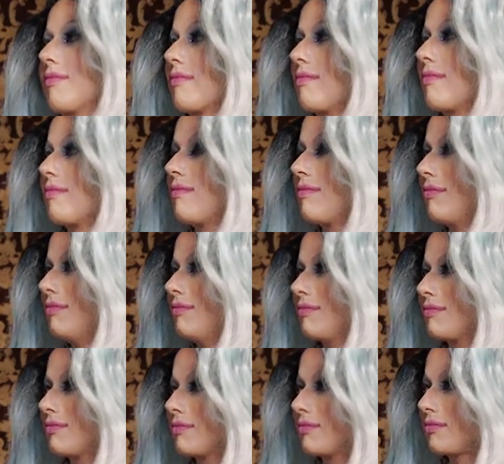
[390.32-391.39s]

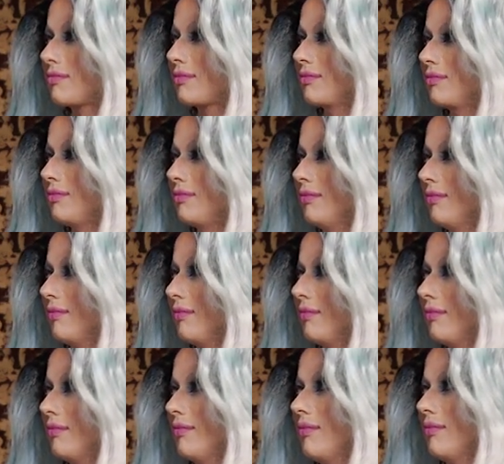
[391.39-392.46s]

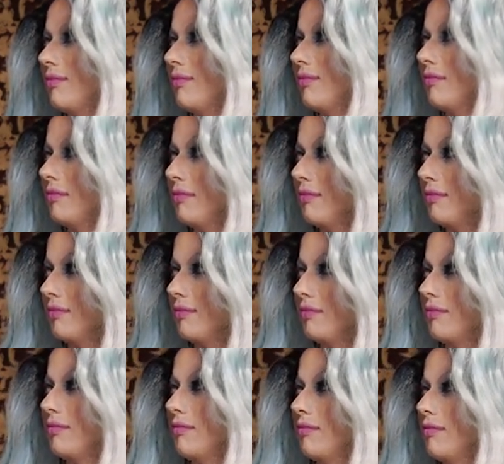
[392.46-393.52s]

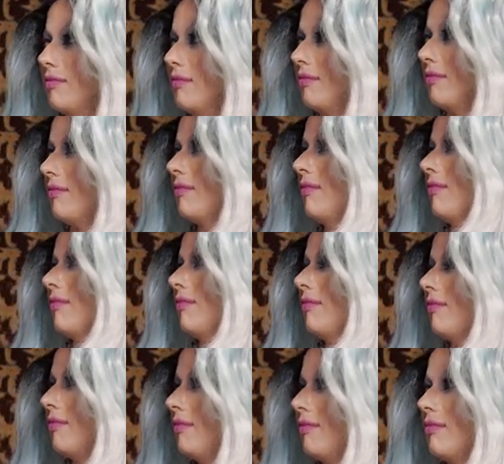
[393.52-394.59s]

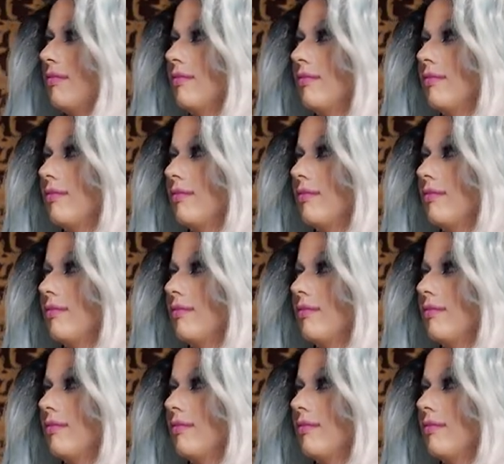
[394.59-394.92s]
(silent)